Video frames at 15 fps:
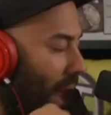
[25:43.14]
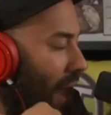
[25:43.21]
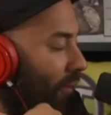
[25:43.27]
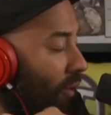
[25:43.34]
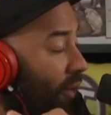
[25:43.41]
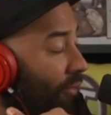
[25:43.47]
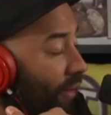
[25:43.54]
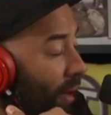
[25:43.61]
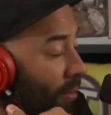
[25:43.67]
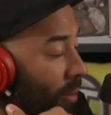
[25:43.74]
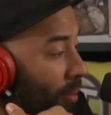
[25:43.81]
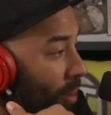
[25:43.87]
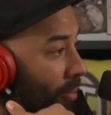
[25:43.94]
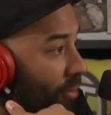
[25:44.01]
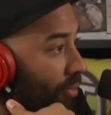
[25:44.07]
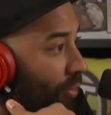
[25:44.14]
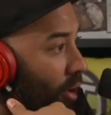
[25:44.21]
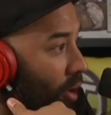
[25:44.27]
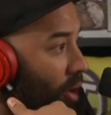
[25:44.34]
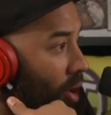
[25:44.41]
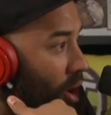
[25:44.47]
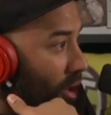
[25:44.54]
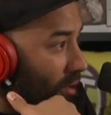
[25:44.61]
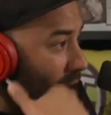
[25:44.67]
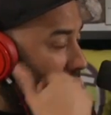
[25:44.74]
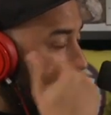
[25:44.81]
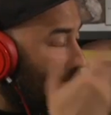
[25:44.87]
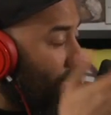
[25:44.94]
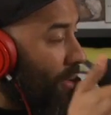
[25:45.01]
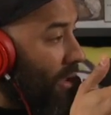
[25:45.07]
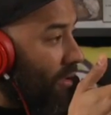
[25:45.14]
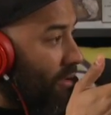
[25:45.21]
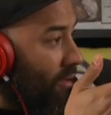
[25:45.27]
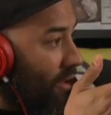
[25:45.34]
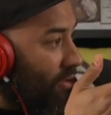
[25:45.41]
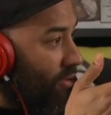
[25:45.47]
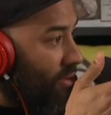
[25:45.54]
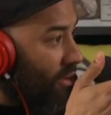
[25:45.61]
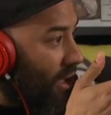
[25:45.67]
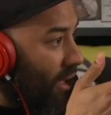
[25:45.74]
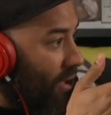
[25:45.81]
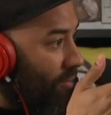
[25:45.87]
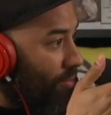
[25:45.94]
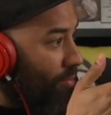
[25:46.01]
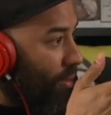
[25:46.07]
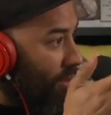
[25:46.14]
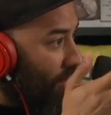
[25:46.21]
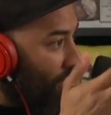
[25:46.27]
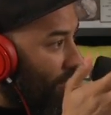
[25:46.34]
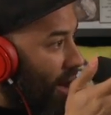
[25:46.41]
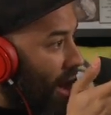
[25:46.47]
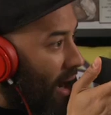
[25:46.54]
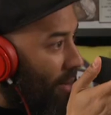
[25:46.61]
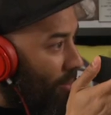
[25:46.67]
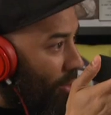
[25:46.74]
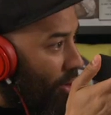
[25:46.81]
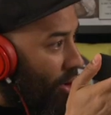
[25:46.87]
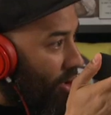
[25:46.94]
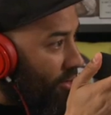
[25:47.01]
of our family members fall on hard times and make decisions that put them behind bars.